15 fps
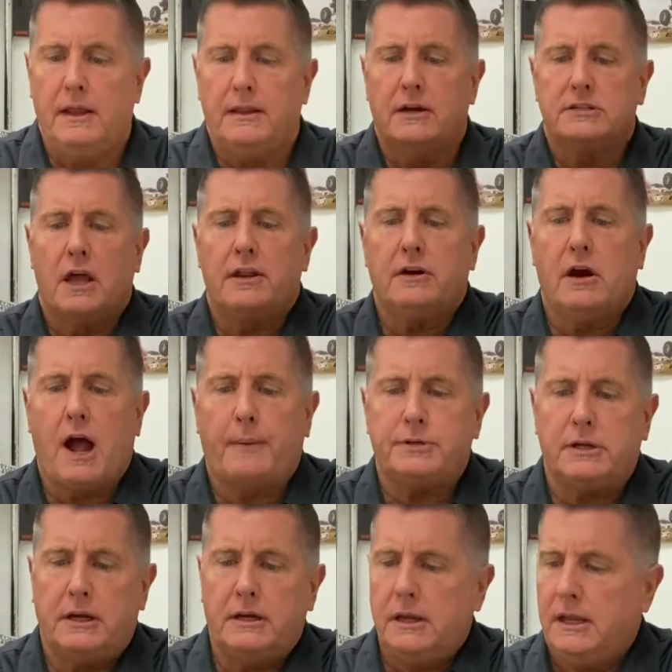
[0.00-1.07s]
There's another
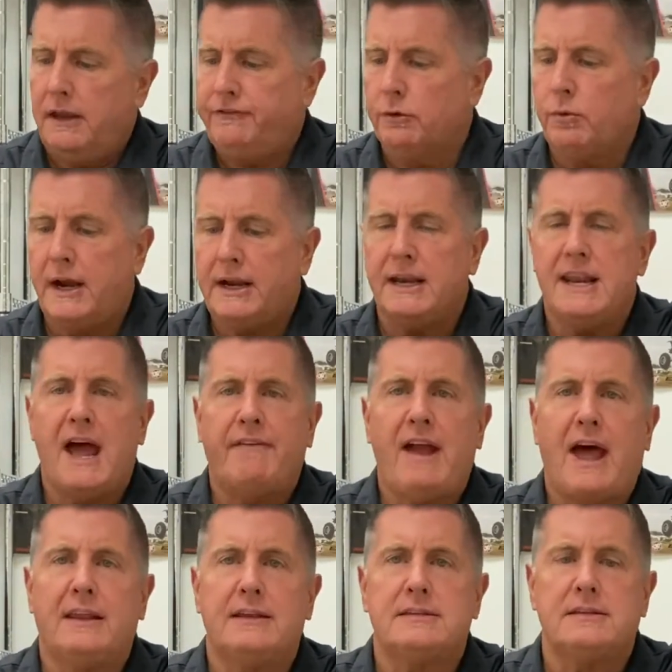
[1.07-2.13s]
option. If you're running a
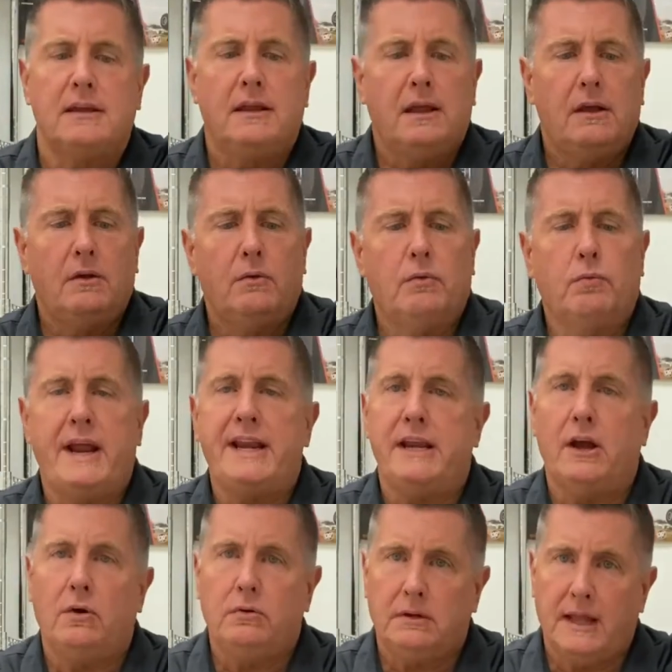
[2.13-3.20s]
Navatlas
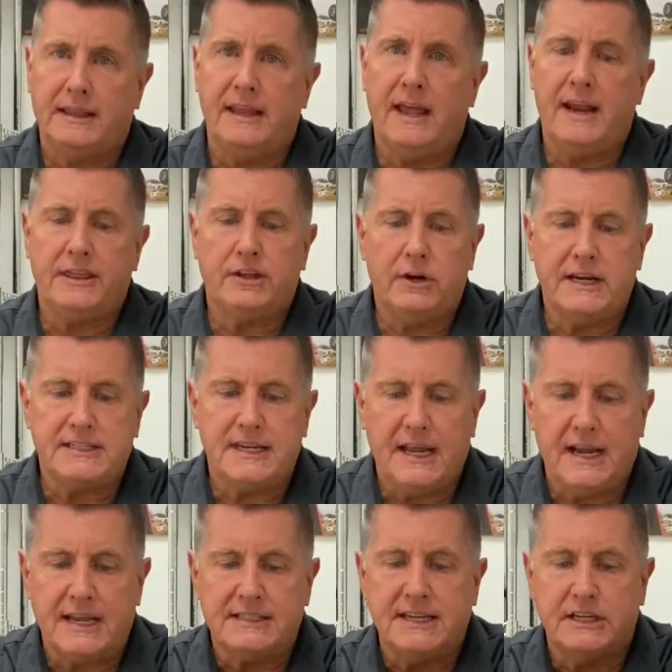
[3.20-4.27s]
radio, like the NA30C,
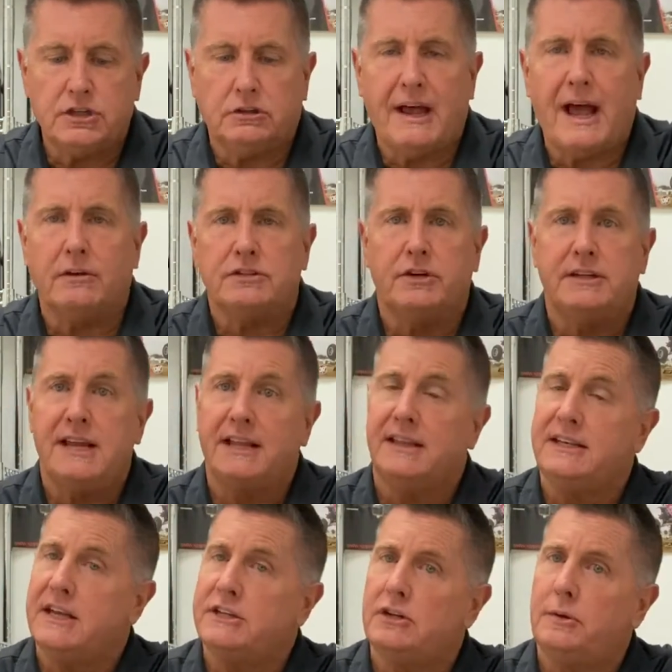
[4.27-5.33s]
it has digital out. So you take the
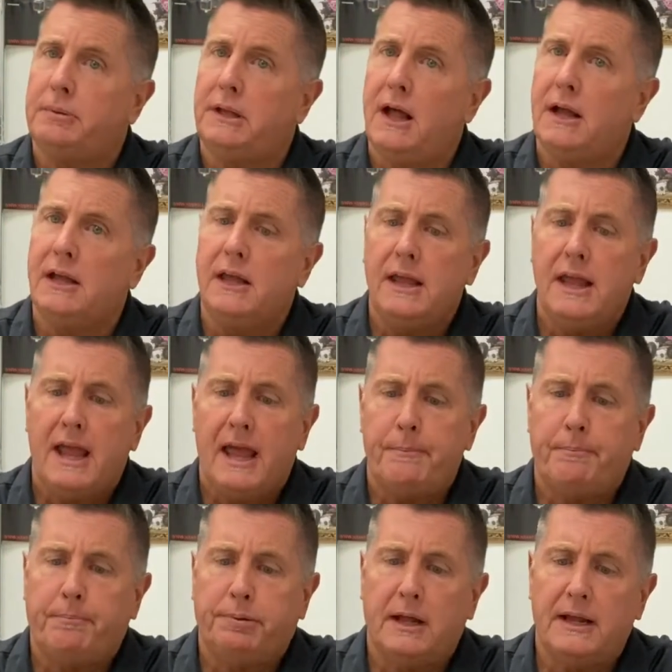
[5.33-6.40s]
digital plug
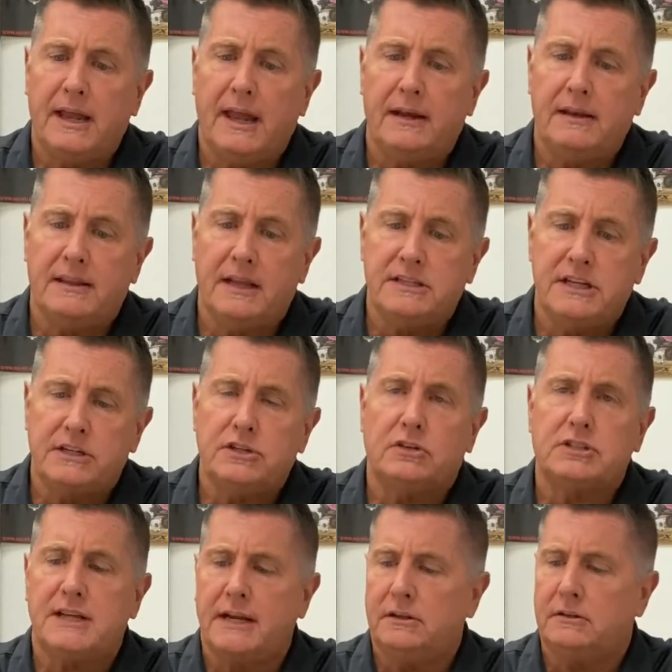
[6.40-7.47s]
and plug in the digital
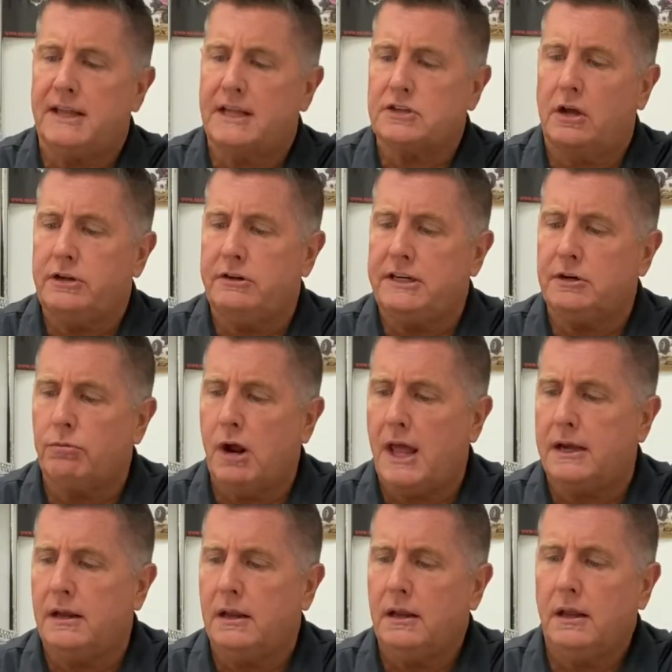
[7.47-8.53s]
signal, and that's all you need to run